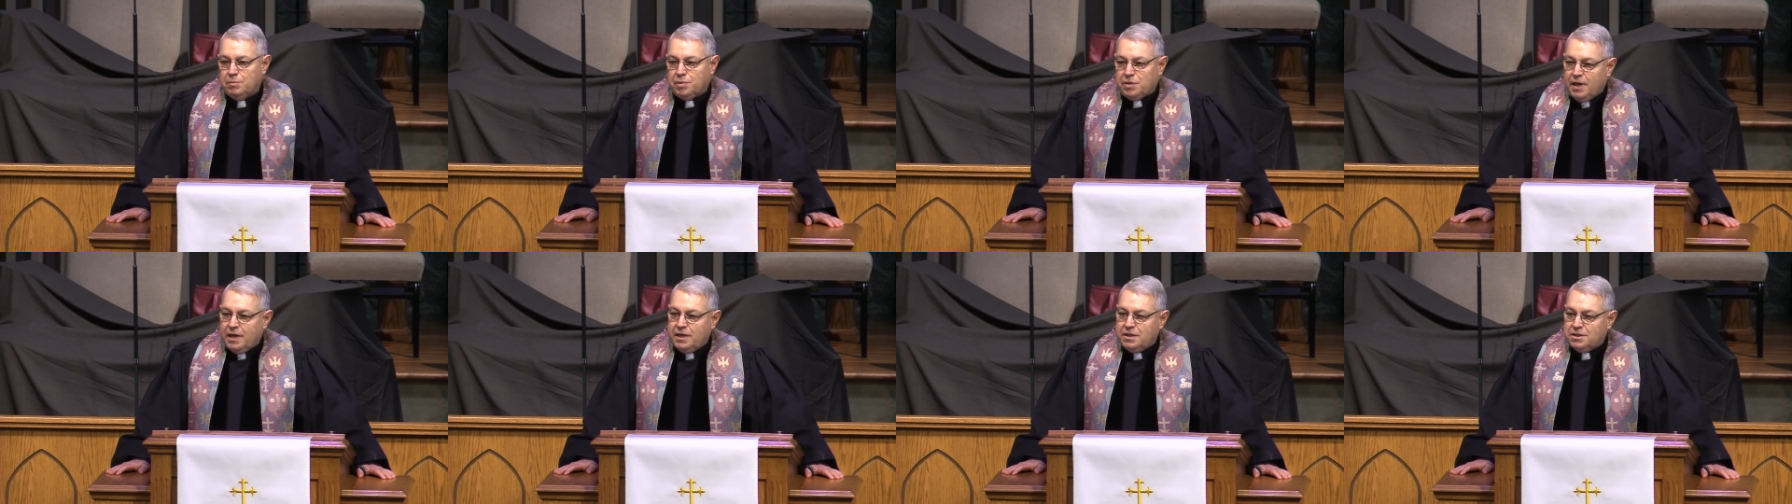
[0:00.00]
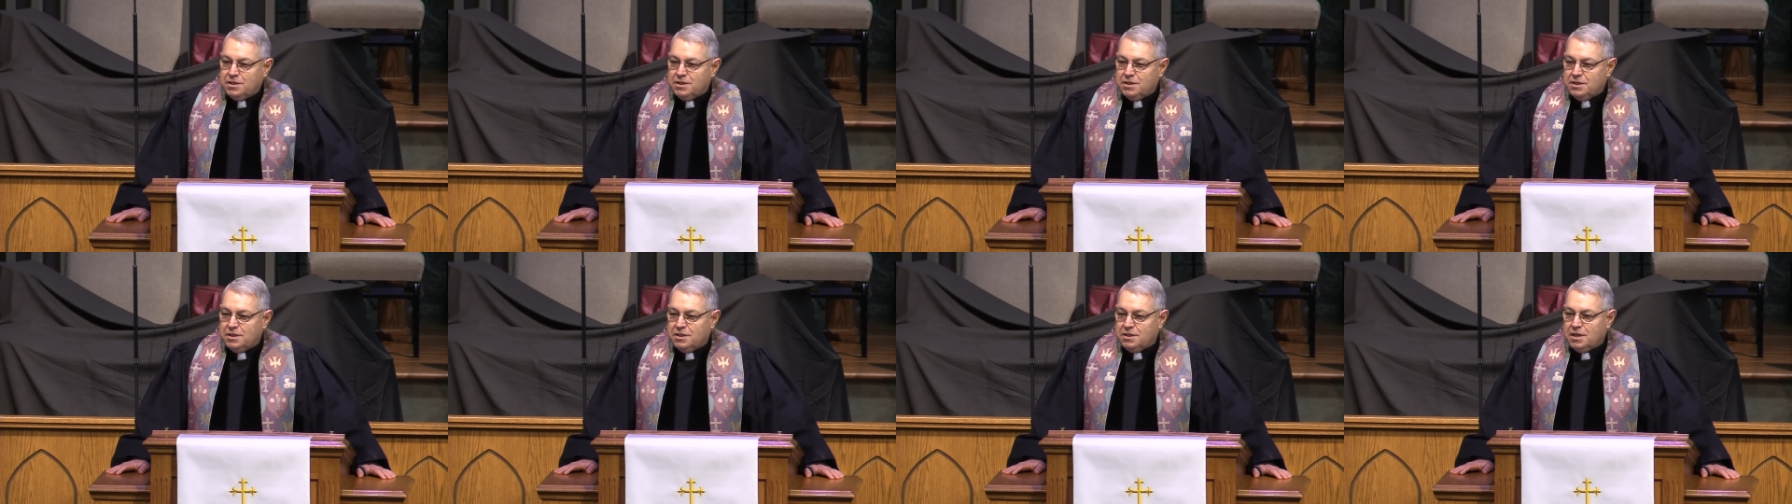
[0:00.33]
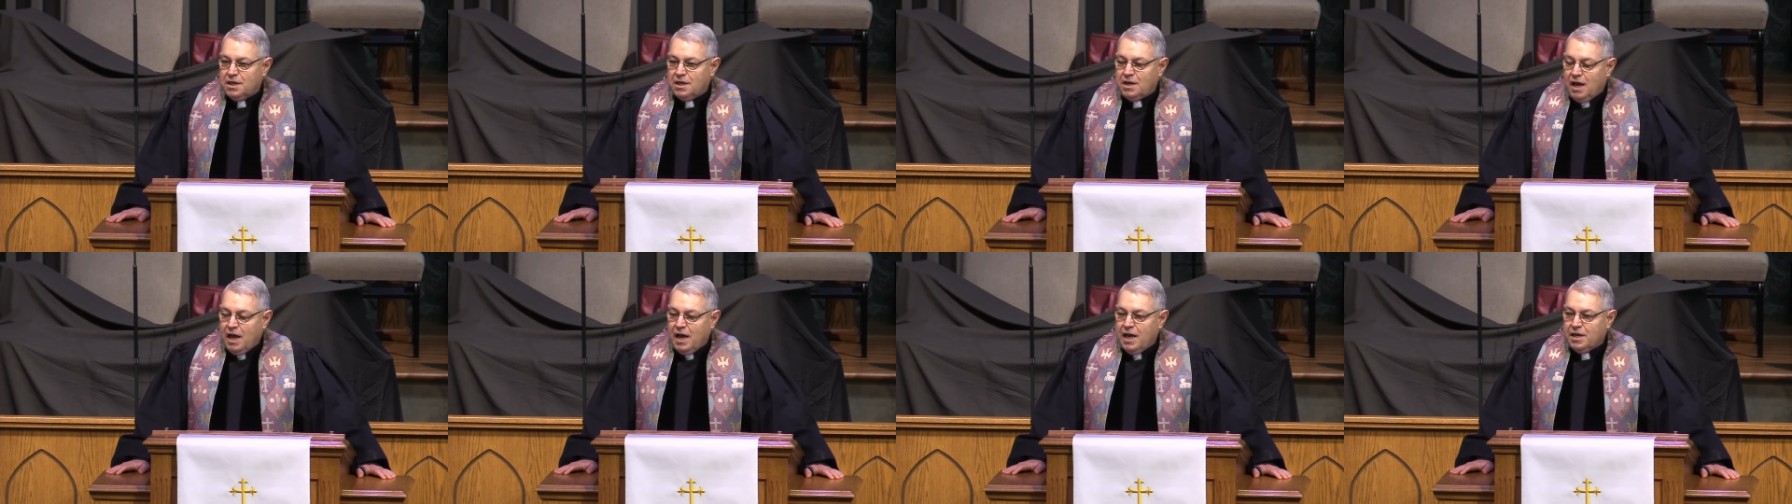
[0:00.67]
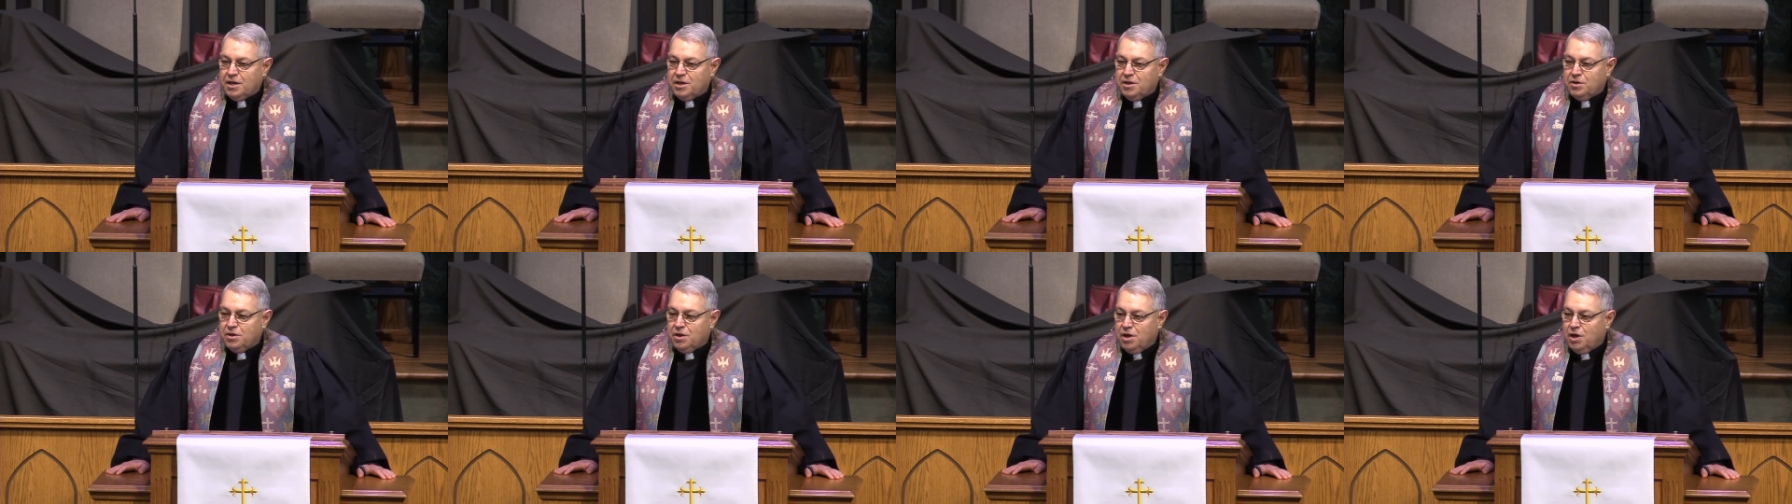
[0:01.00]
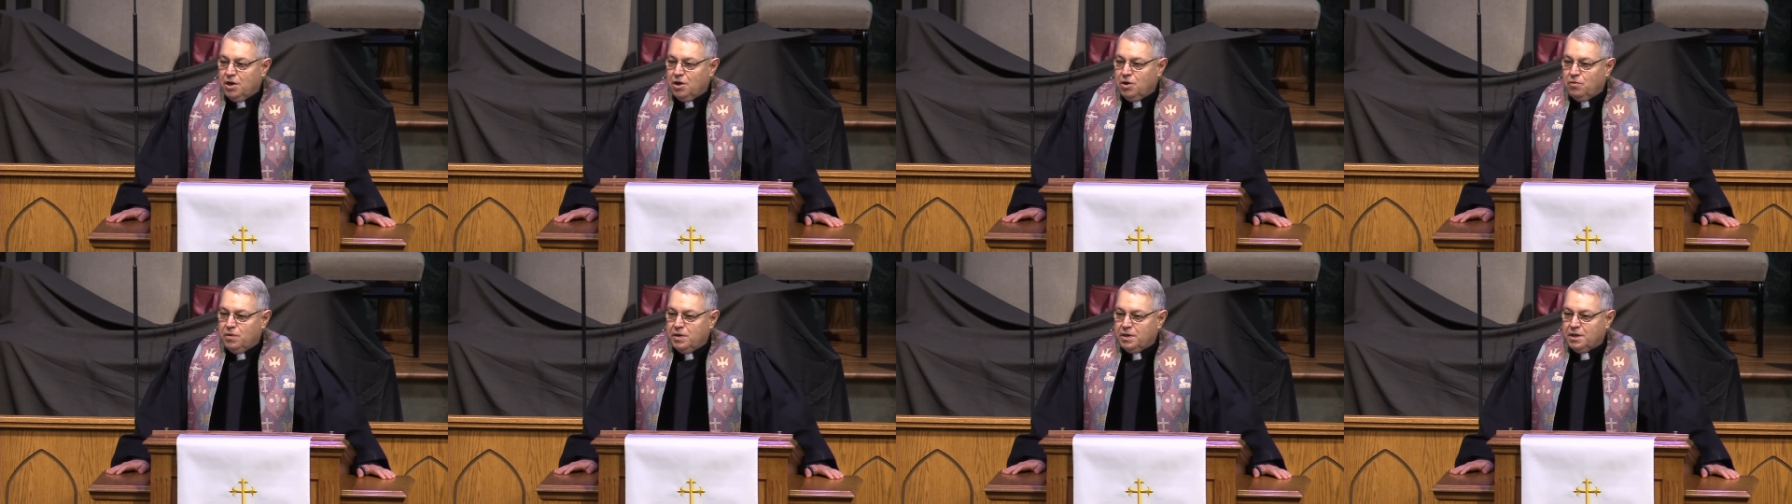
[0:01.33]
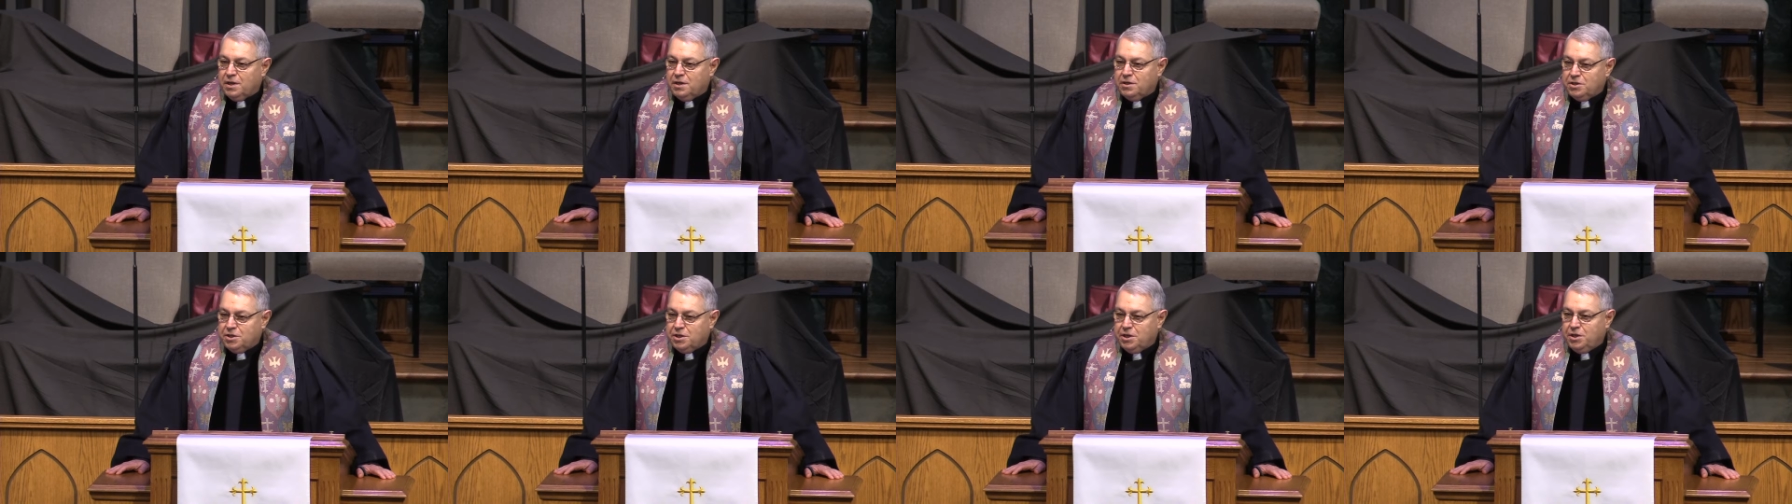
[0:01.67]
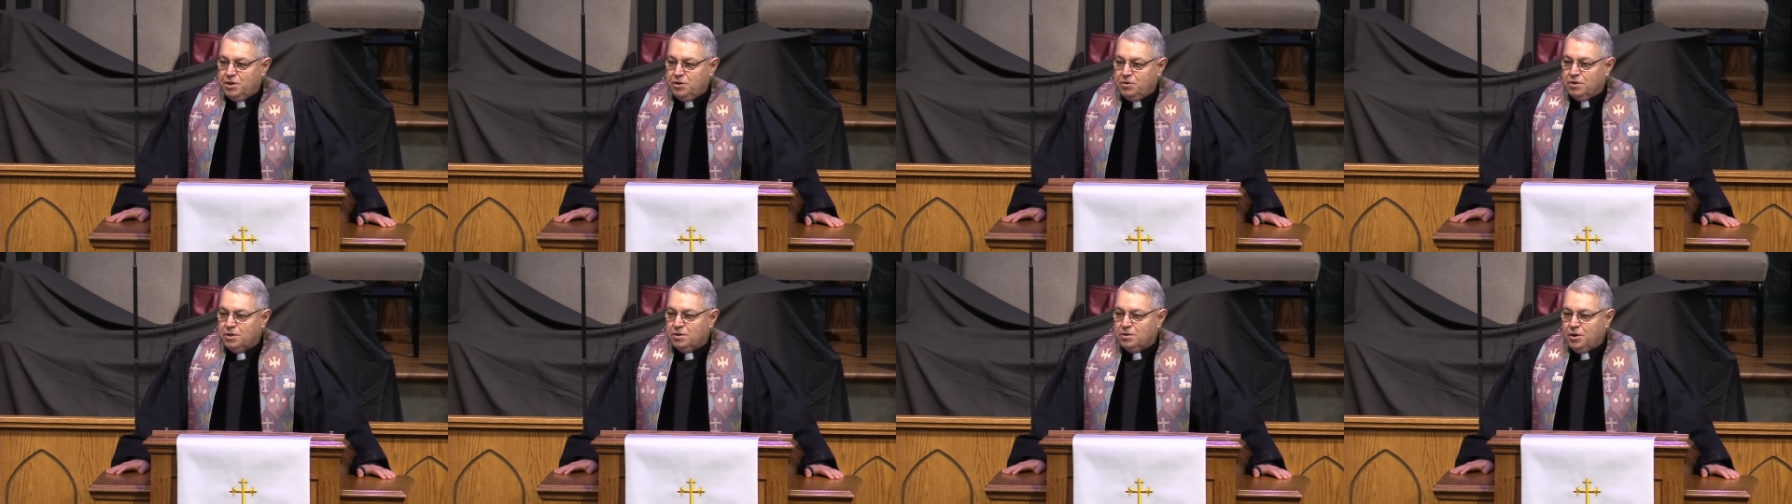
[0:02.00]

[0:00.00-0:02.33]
places that I can go and continue